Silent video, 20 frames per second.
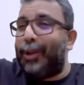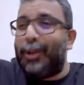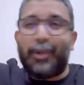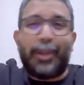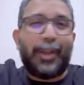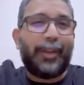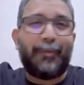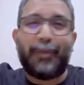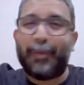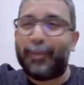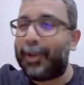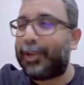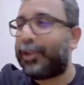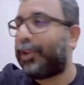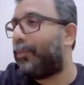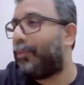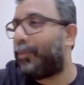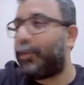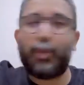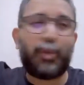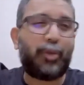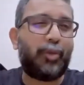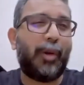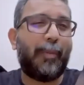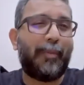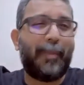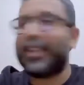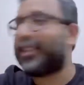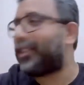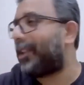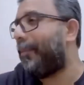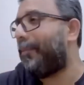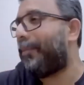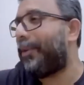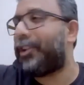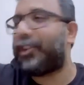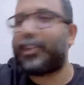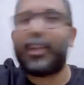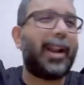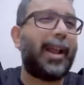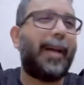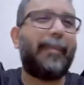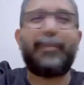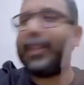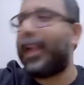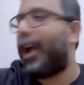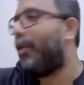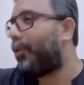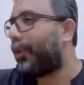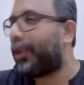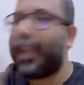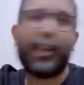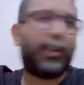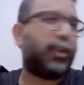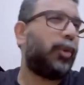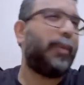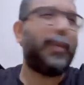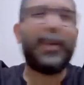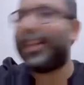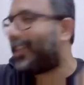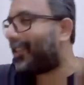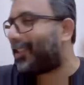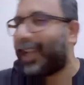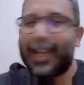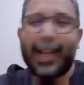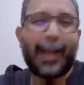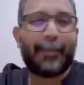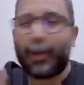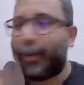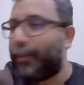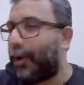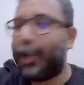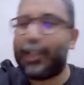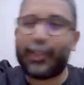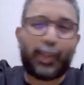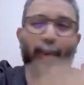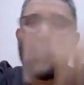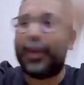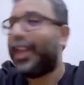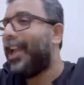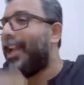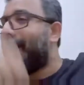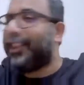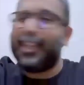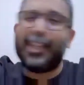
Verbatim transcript: your information, brochure, best company, shut up now. Okay, two minutes, sign up. Come on, let's do it.